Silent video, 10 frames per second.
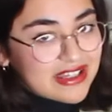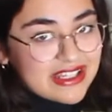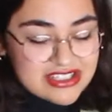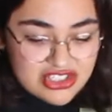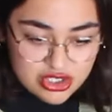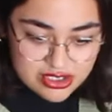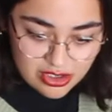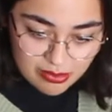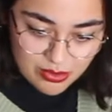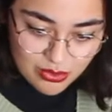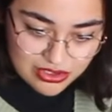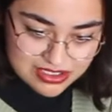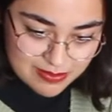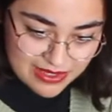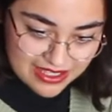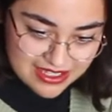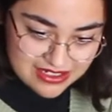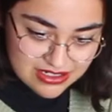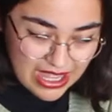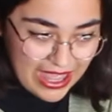it's just going to be worn to bed
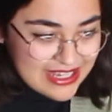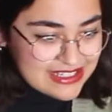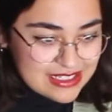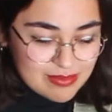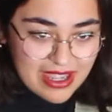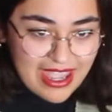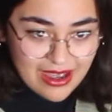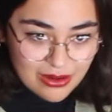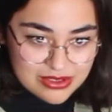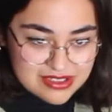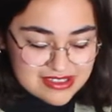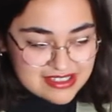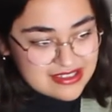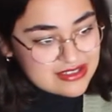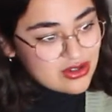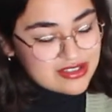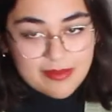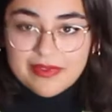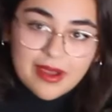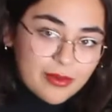and in my house. This is not
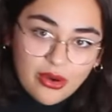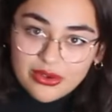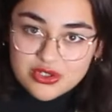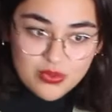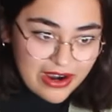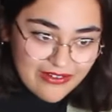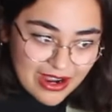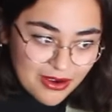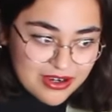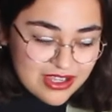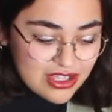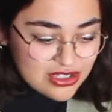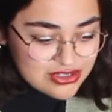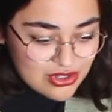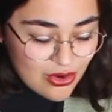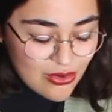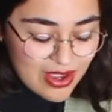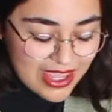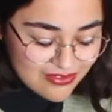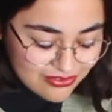something I'm going to wear out, so
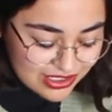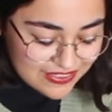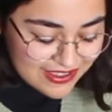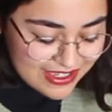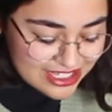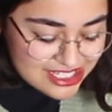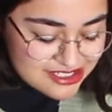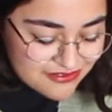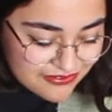everything is